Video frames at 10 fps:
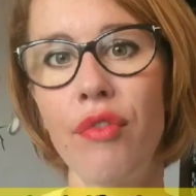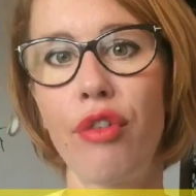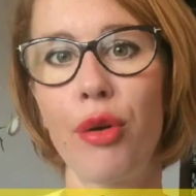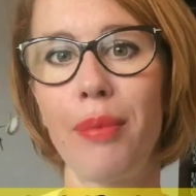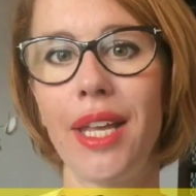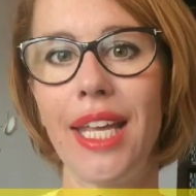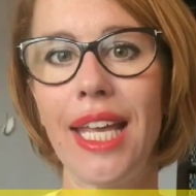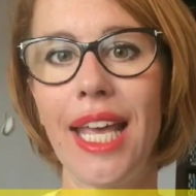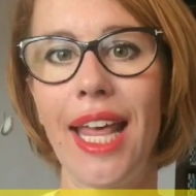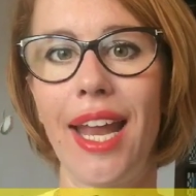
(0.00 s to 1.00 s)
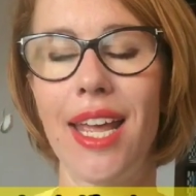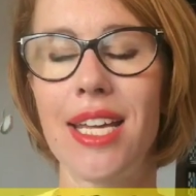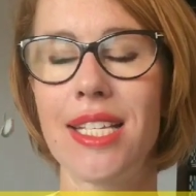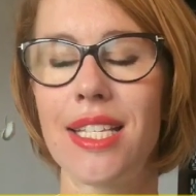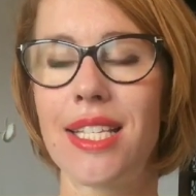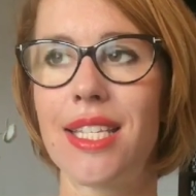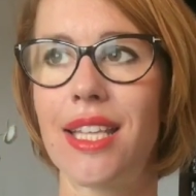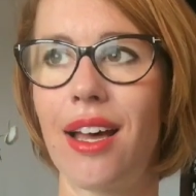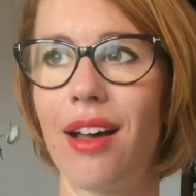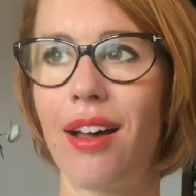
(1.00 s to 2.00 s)
for me it is
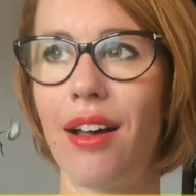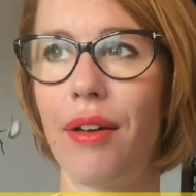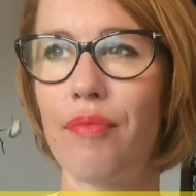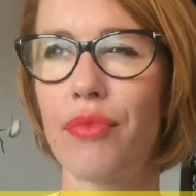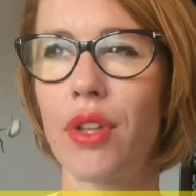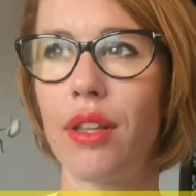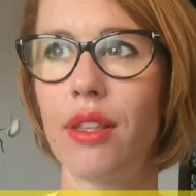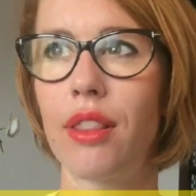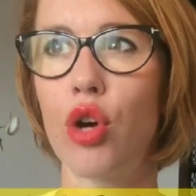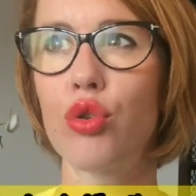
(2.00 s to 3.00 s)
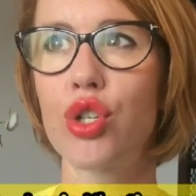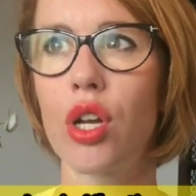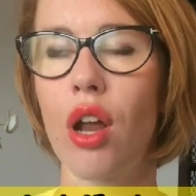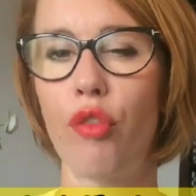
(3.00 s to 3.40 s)
the notion